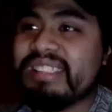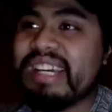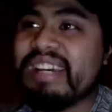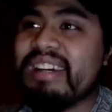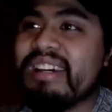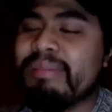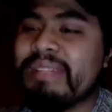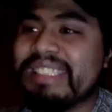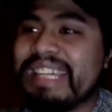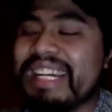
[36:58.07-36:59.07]

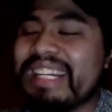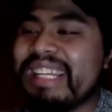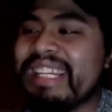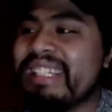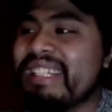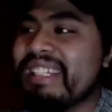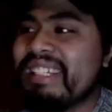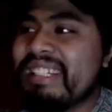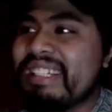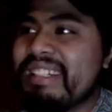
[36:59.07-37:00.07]
anxiety,
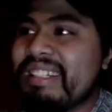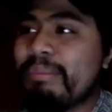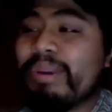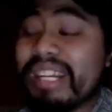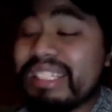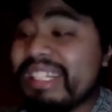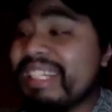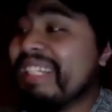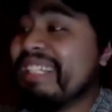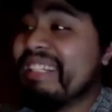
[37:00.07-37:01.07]

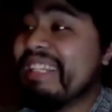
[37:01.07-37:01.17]
depression,